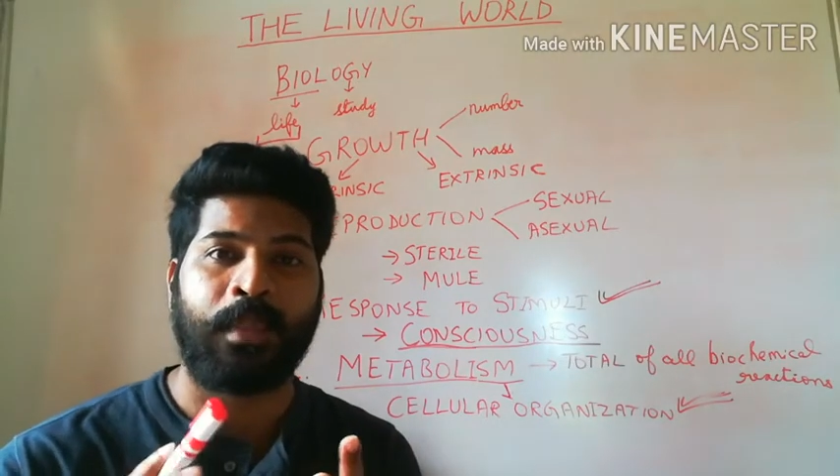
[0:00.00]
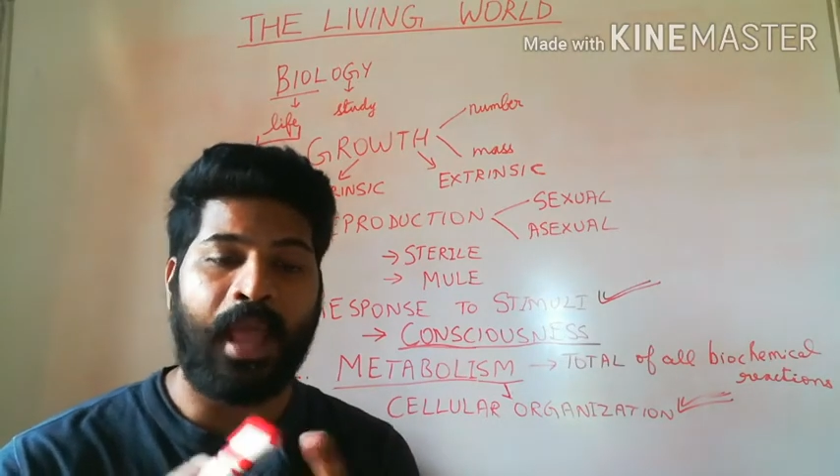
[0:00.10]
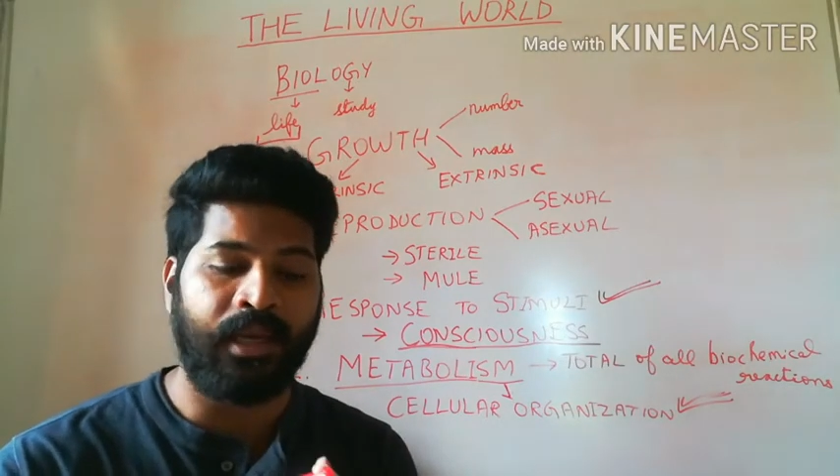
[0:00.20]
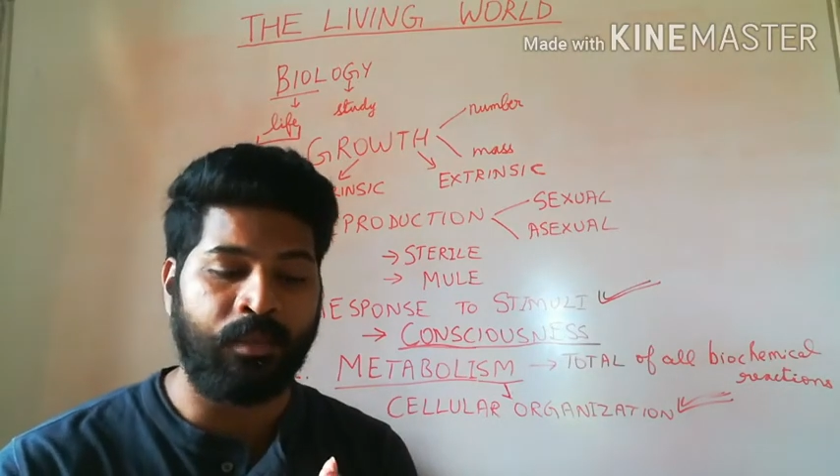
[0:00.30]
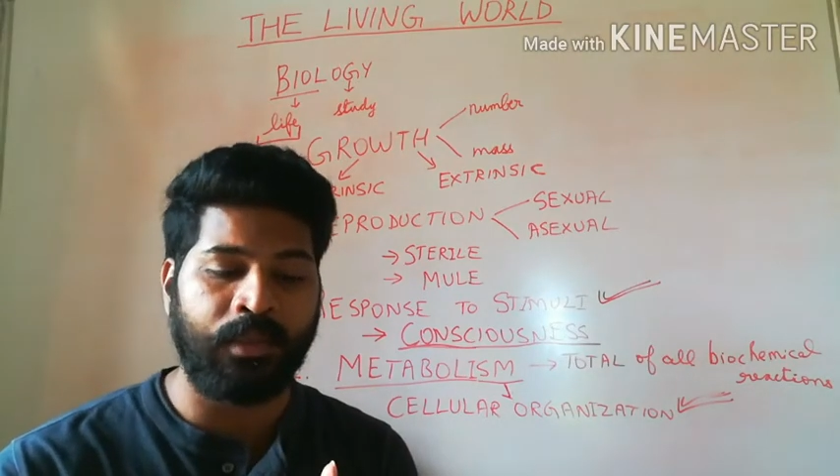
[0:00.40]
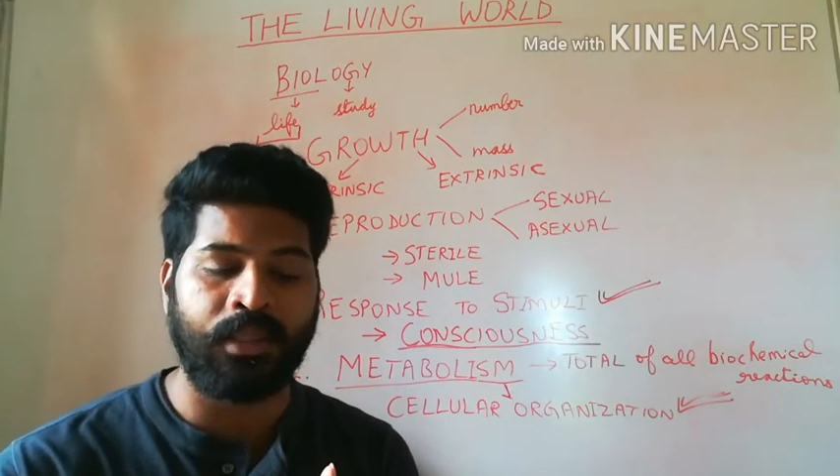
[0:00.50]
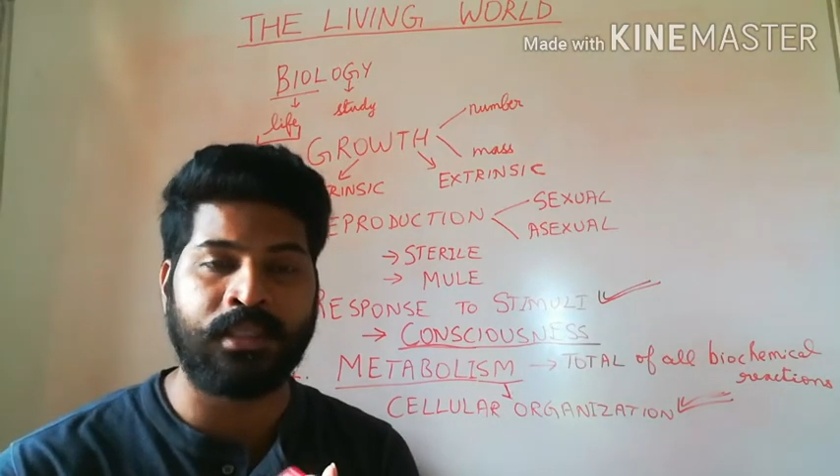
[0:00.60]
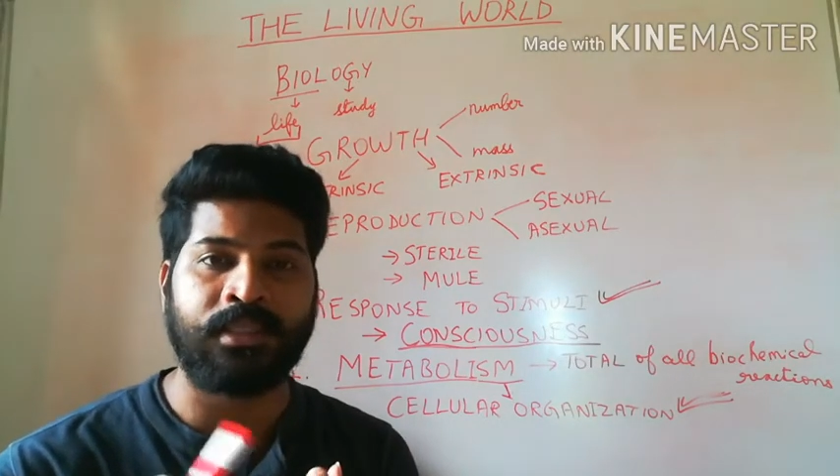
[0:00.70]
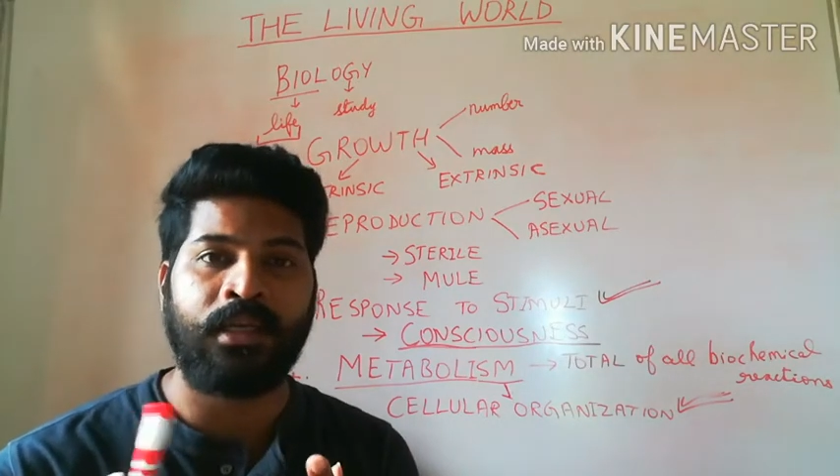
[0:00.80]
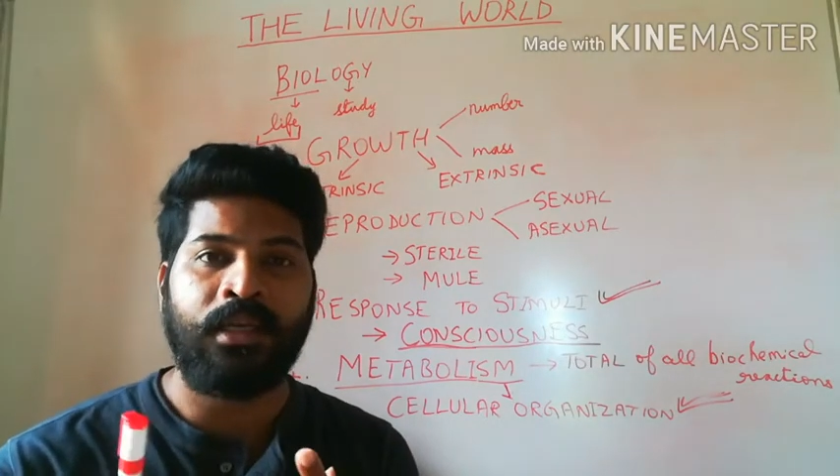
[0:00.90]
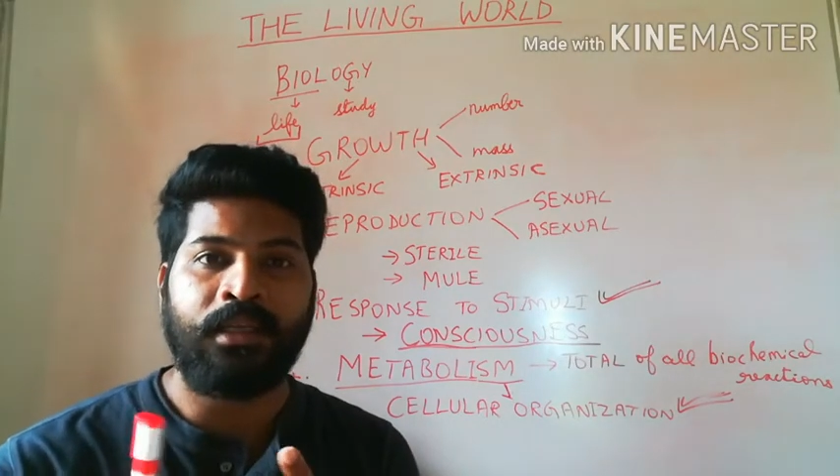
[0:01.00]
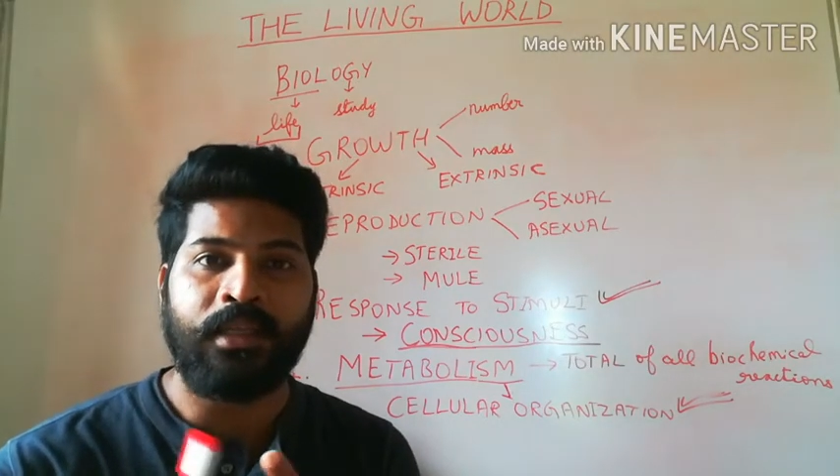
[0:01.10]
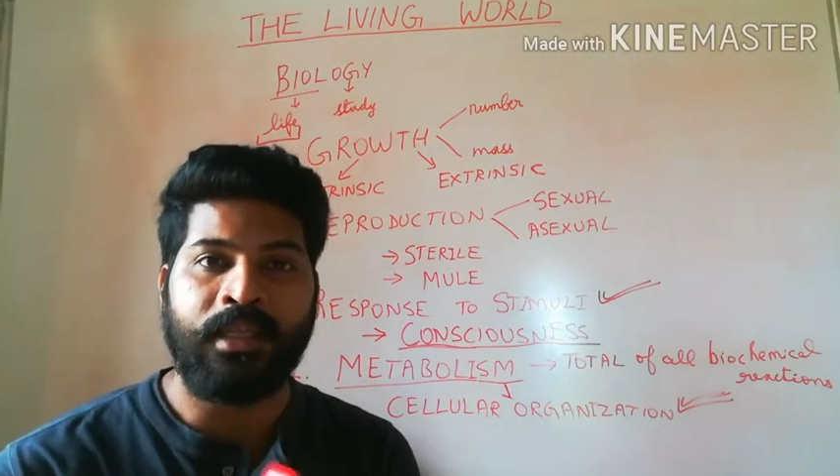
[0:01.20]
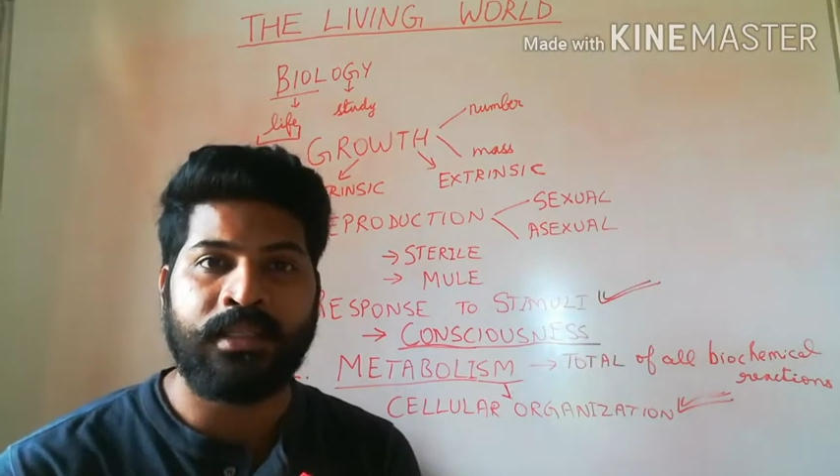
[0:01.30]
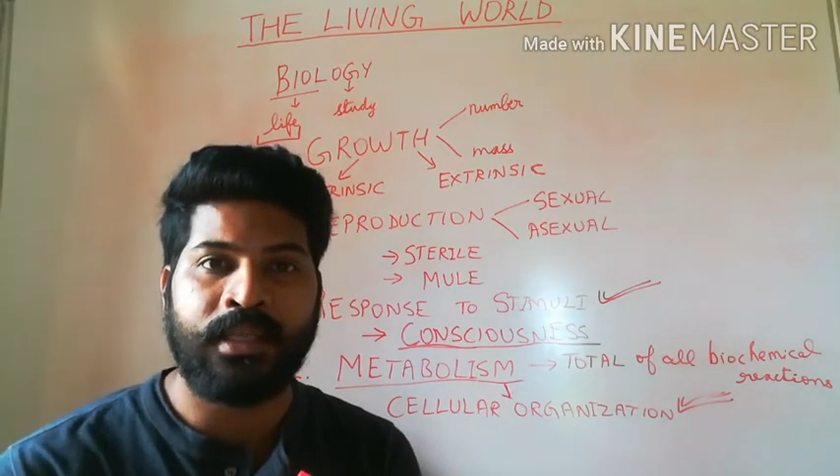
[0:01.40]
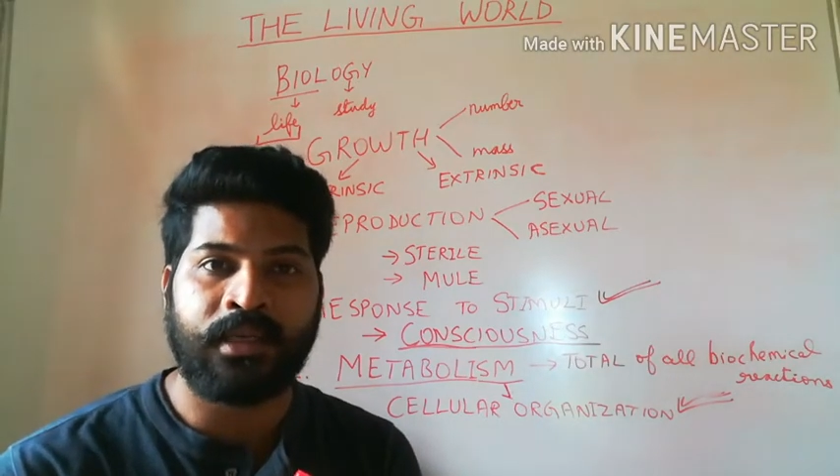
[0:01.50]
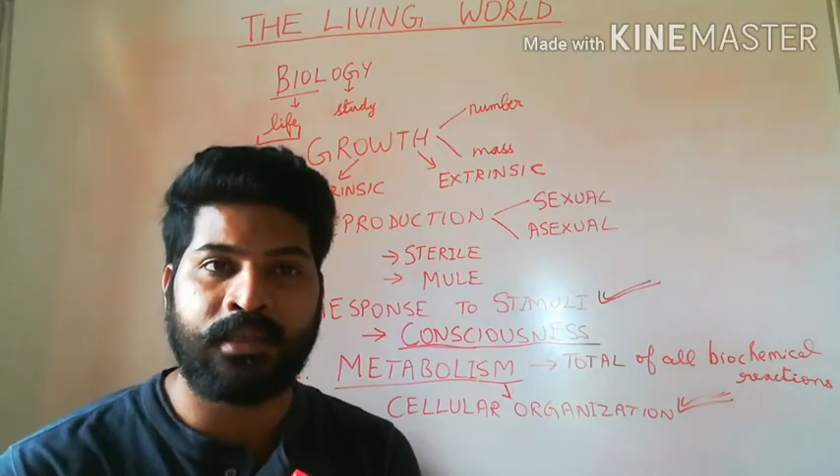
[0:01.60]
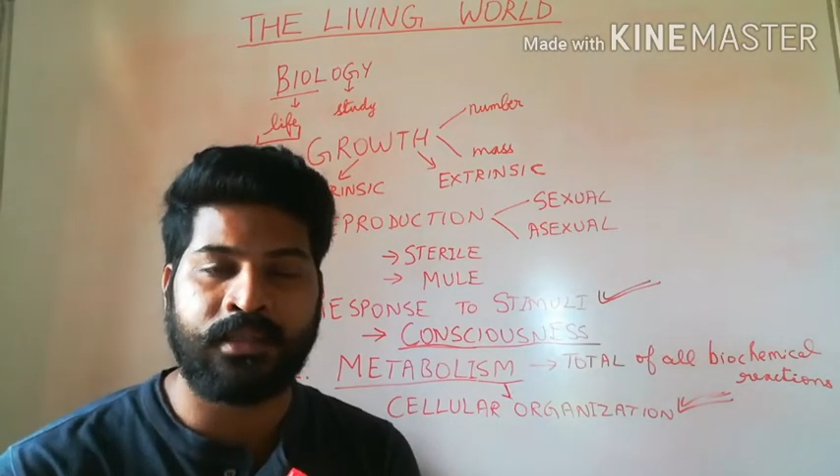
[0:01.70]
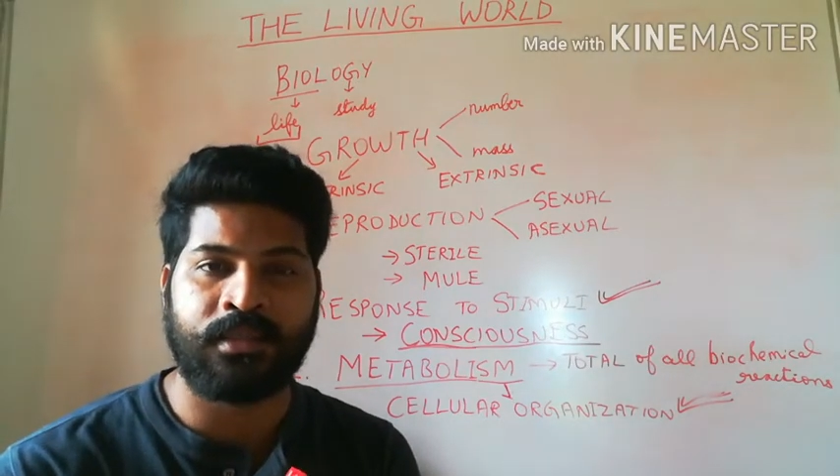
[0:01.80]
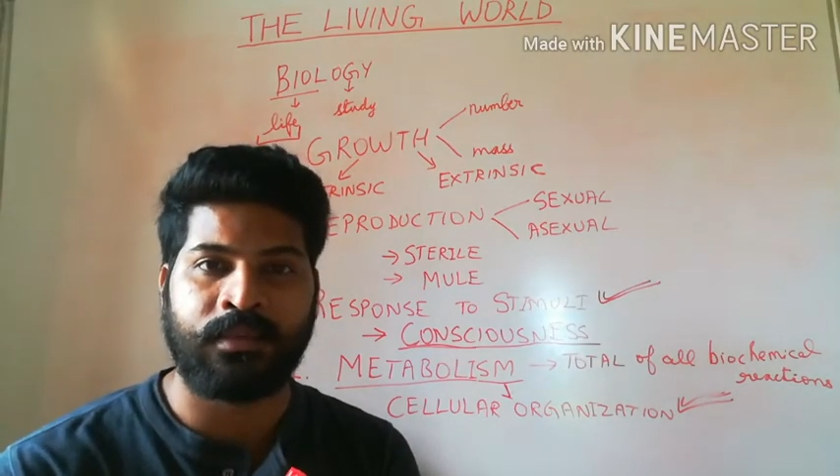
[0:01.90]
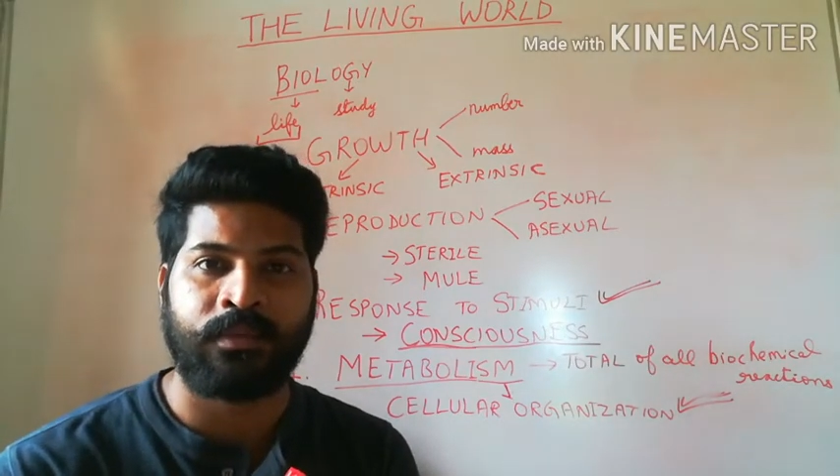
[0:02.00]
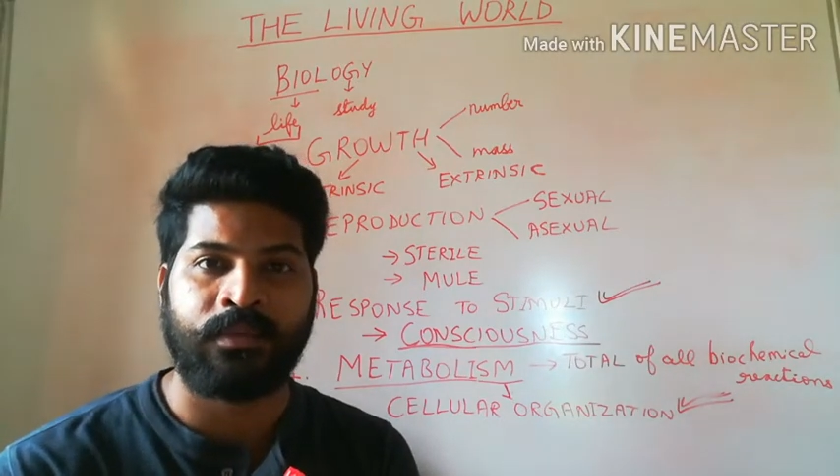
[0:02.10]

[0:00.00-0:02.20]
animals, insects,